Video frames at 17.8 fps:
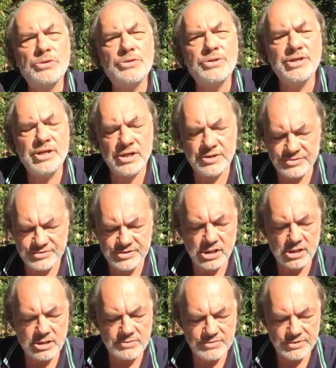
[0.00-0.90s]
than
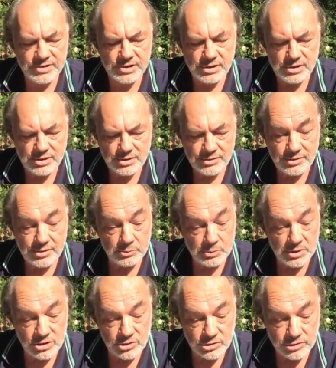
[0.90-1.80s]
ourselves that
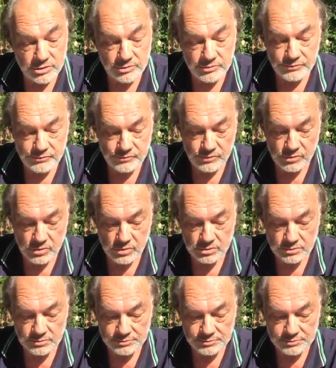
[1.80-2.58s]
we yearn for.